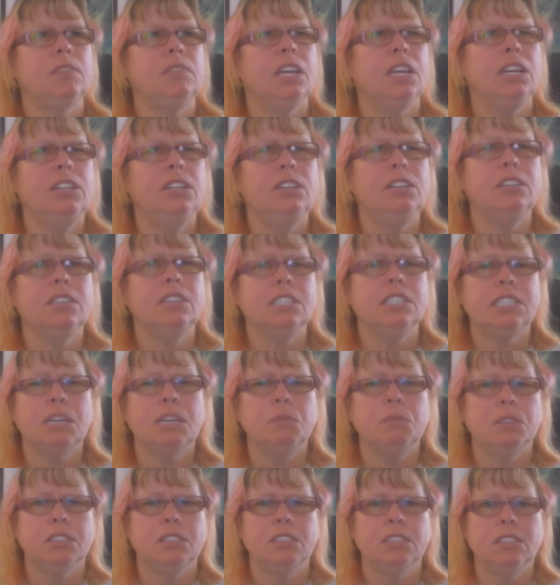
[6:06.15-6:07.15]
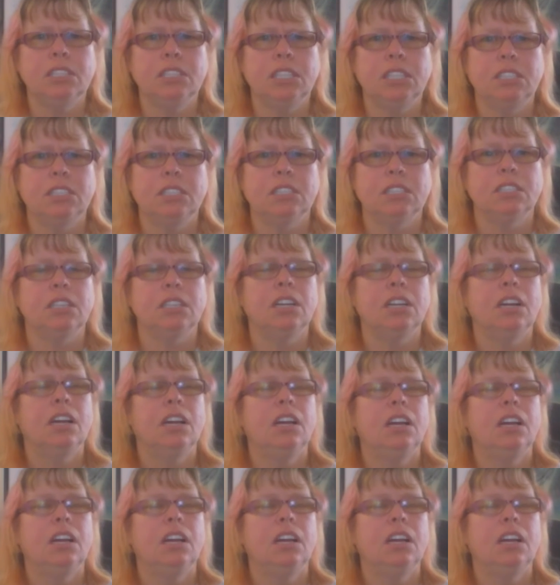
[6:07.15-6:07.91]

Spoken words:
And you can say, well, look at her.